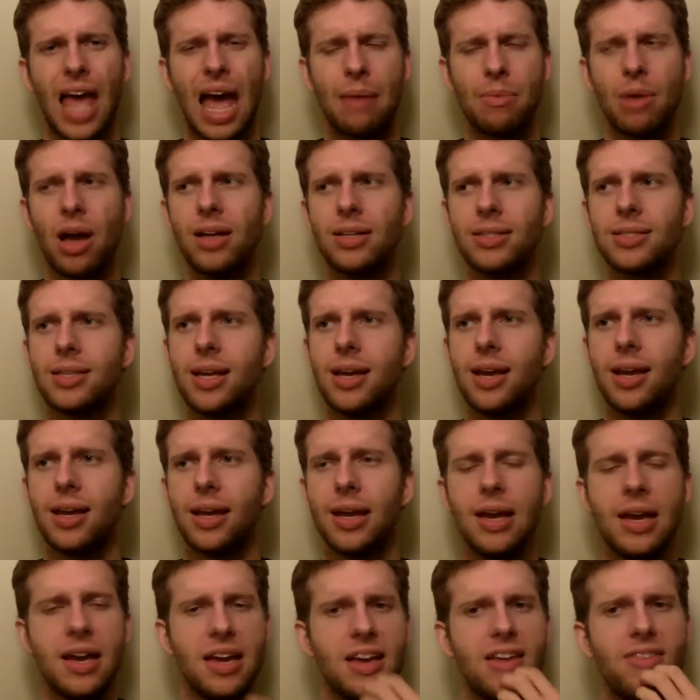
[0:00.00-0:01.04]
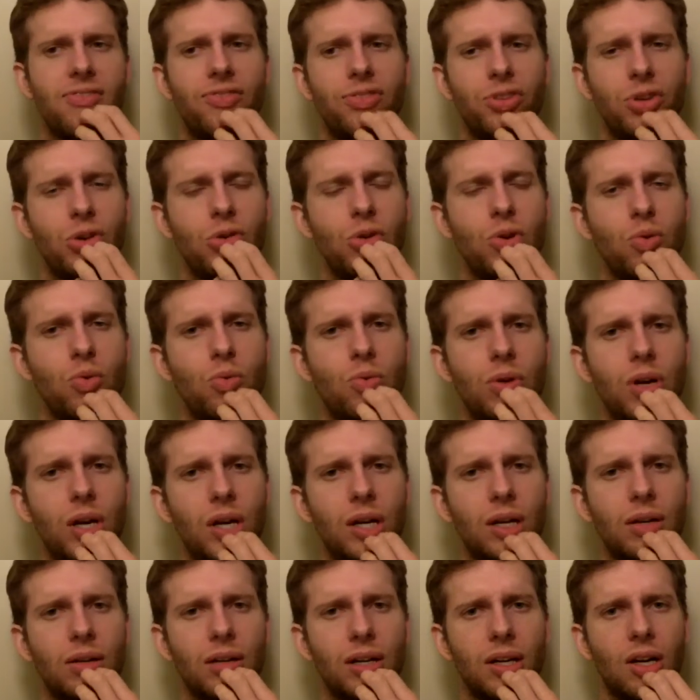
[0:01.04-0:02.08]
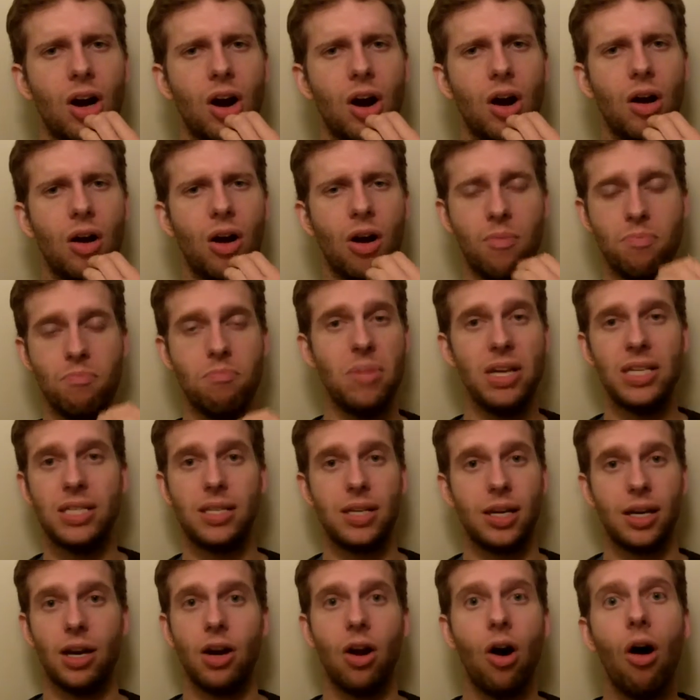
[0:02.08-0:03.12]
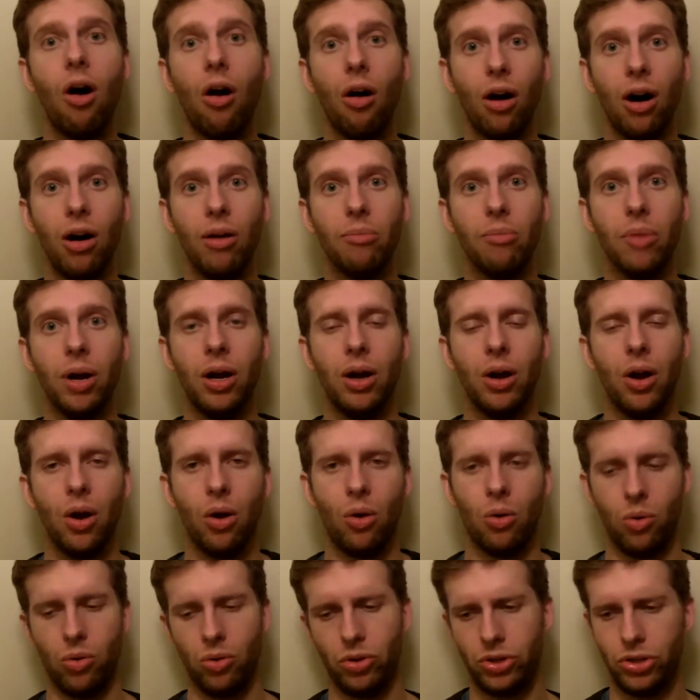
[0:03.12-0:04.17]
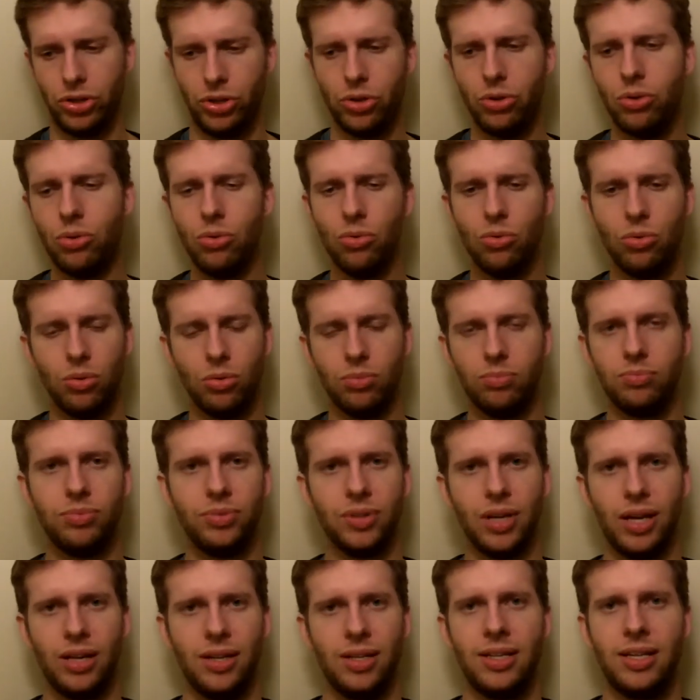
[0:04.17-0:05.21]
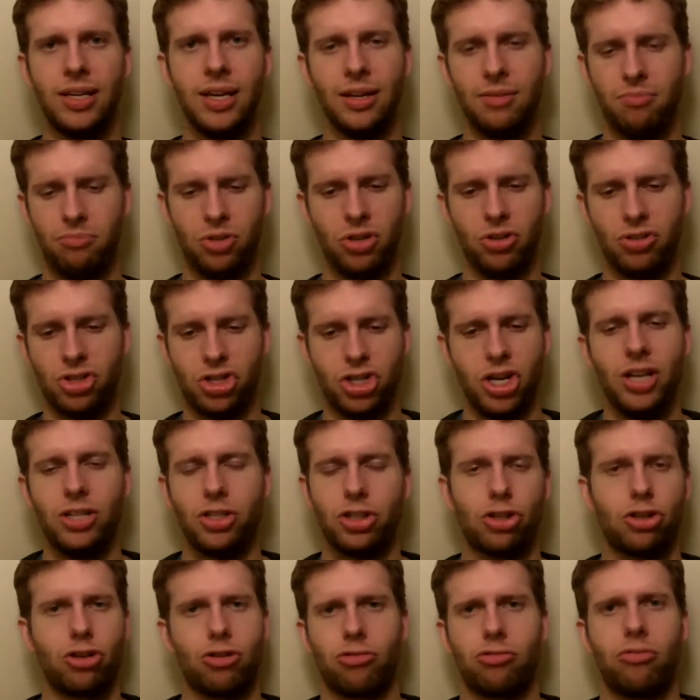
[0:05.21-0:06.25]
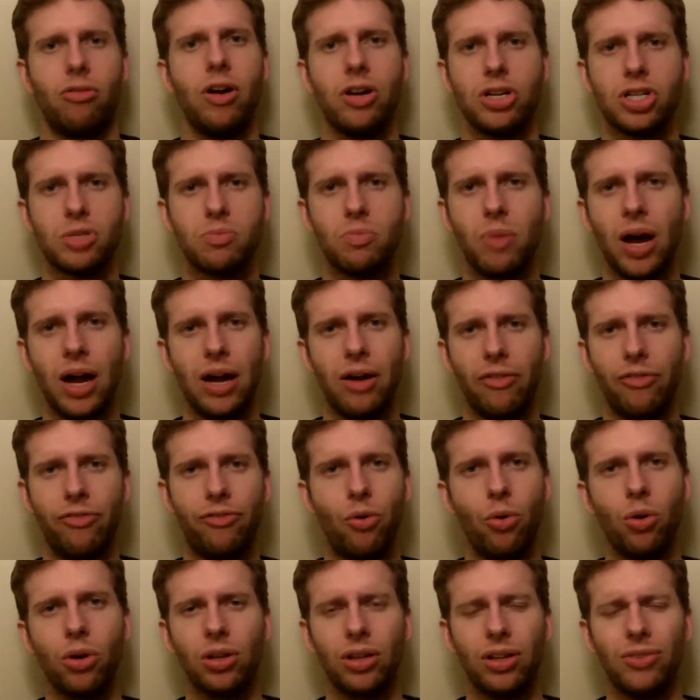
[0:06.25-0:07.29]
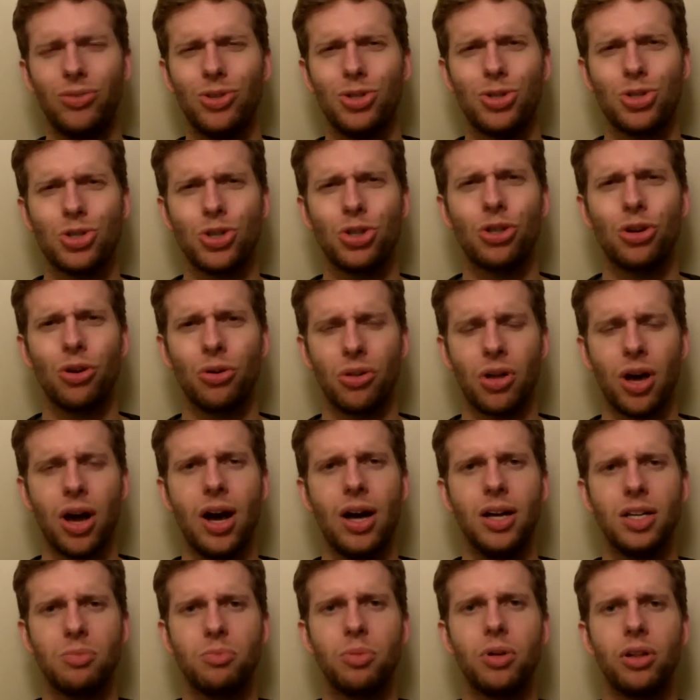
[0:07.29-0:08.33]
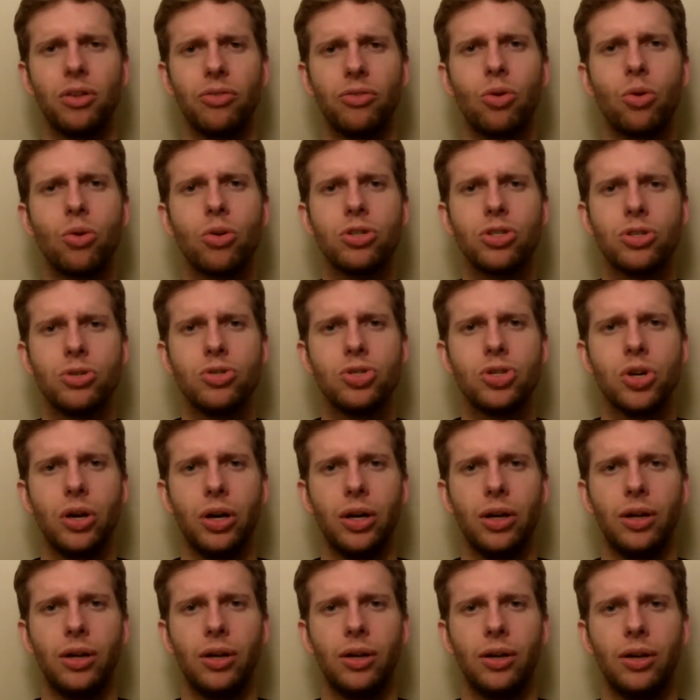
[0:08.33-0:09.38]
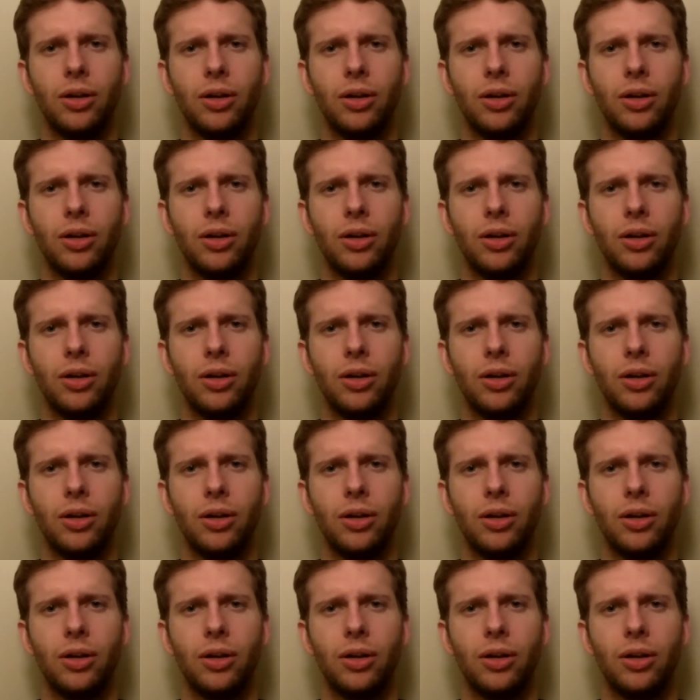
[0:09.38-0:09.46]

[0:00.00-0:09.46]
I'm not saying if you are missing an arm or you get your chest crushed by a forklift, you shouldn't go to the hospital. Of course you should.